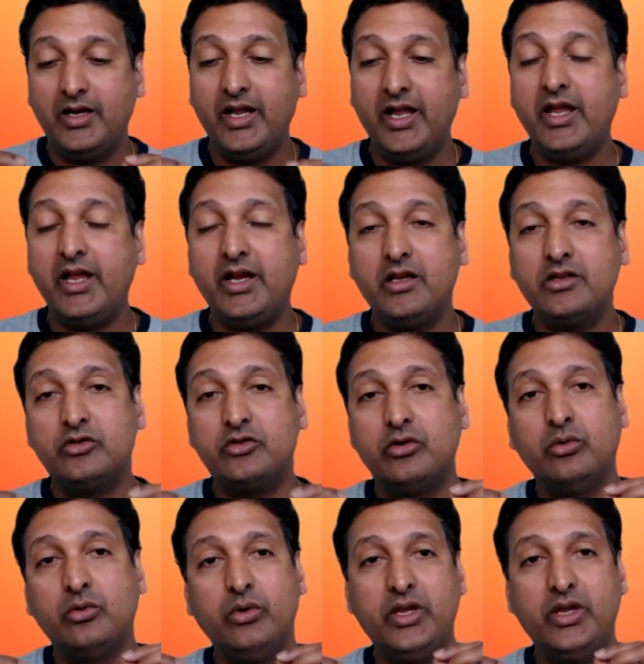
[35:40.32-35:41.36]
take us
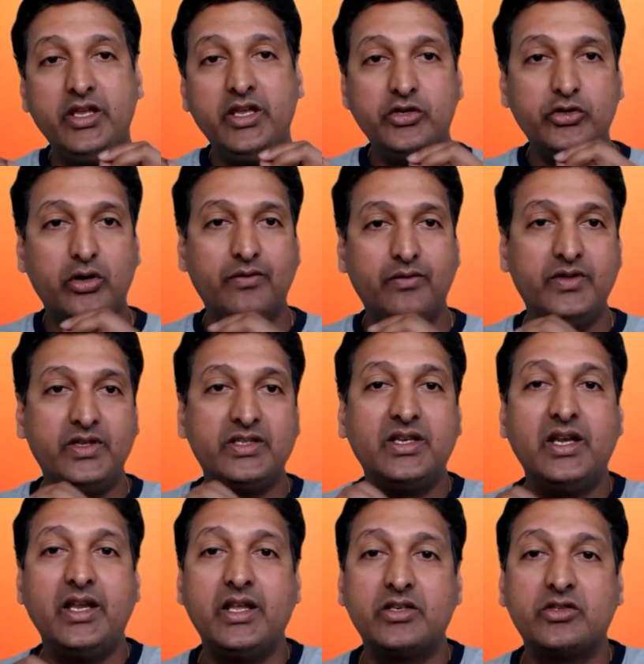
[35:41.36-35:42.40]
through each of
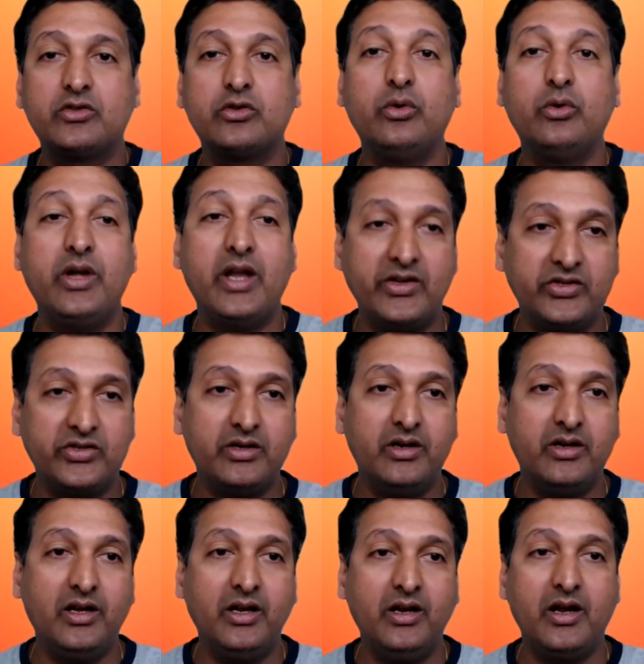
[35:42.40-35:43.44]
these layers so
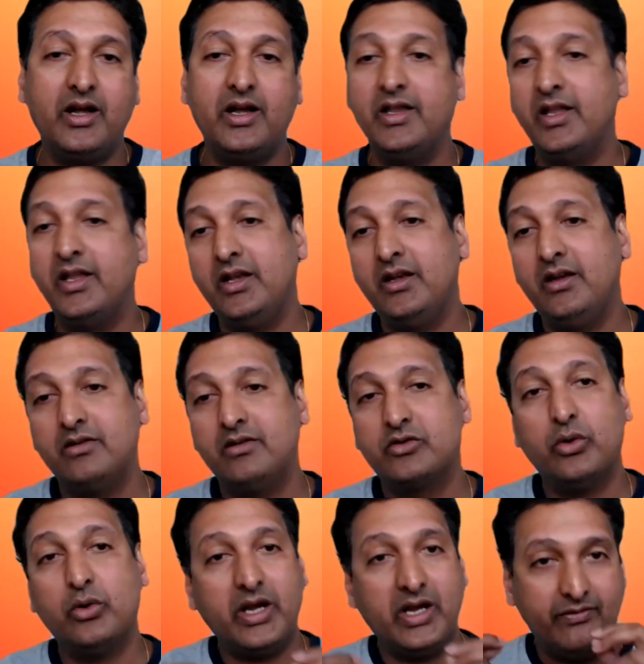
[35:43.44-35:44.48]
naturally and then
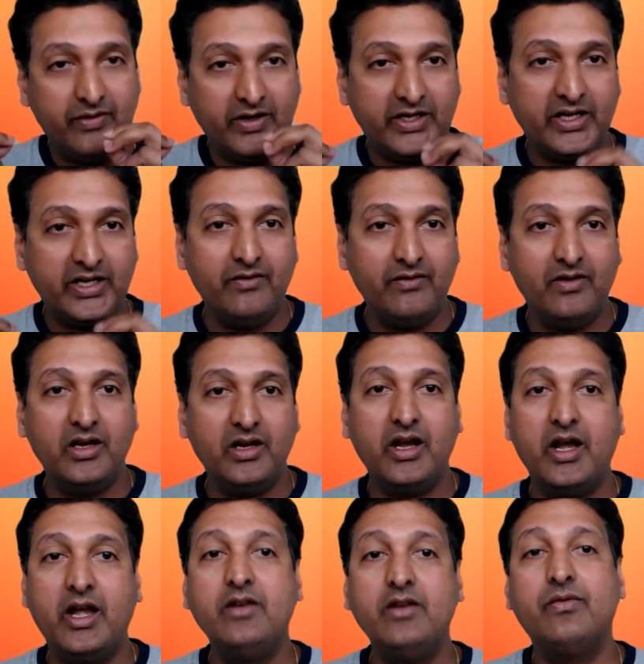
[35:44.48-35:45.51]
so
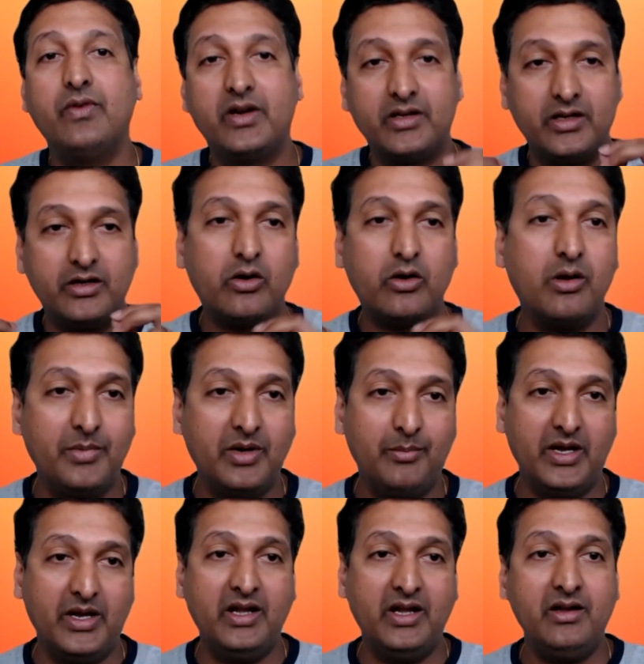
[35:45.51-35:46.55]
effectively and for the
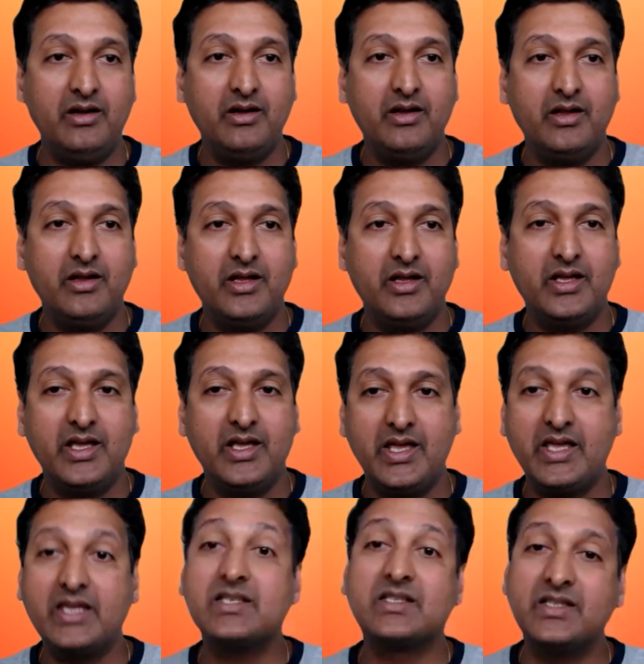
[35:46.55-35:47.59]
common man
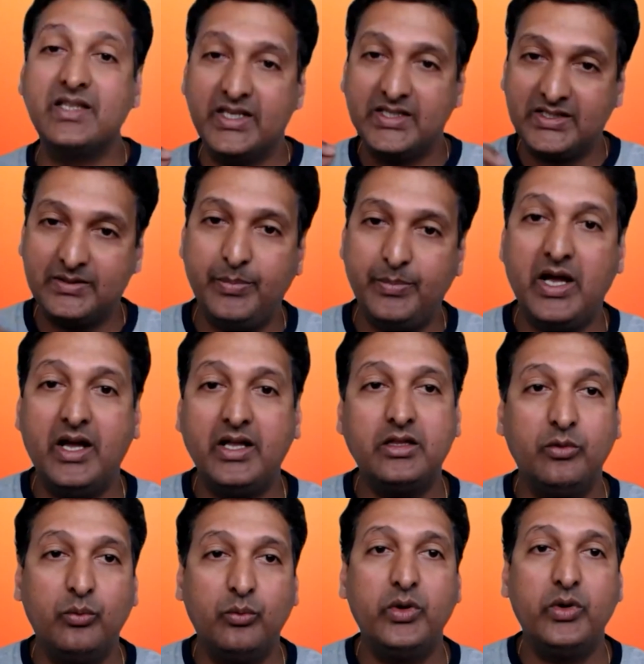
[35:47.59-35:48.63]
is this path
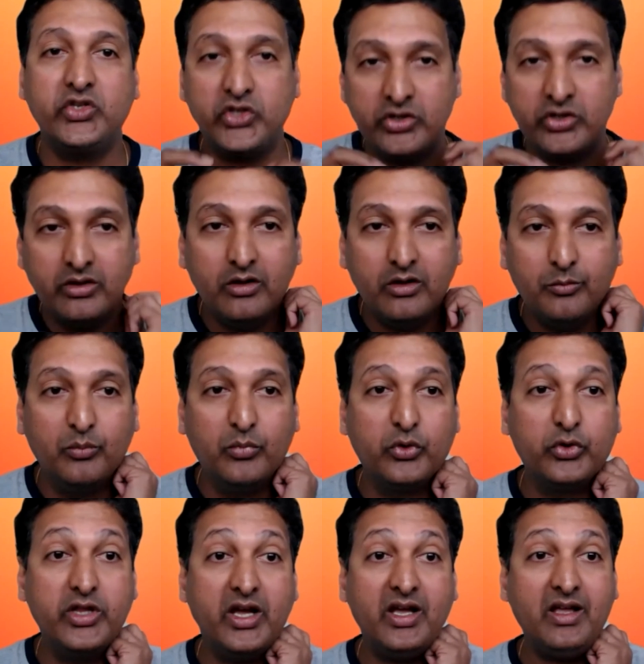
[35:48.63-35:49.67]
which
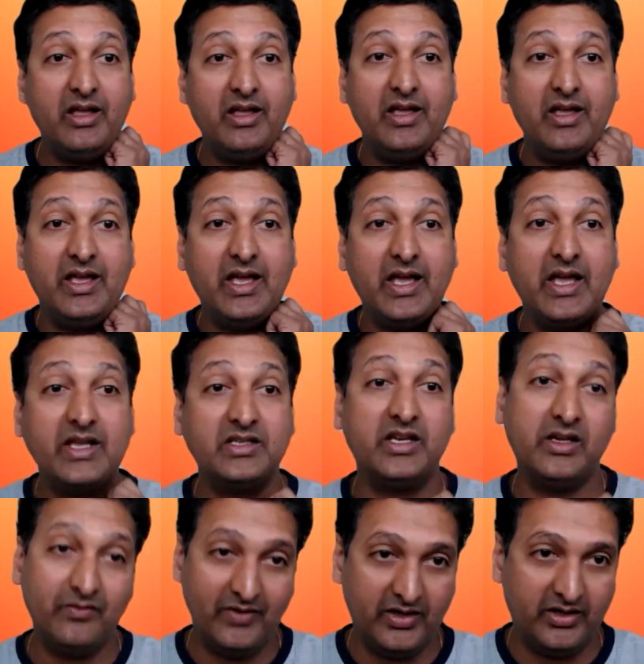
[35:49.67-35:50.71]
Buddha has
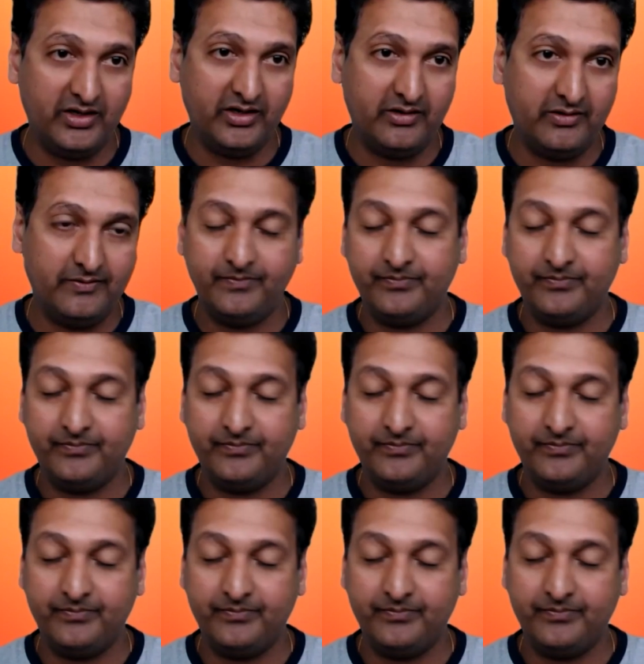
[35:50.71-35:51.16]
invented.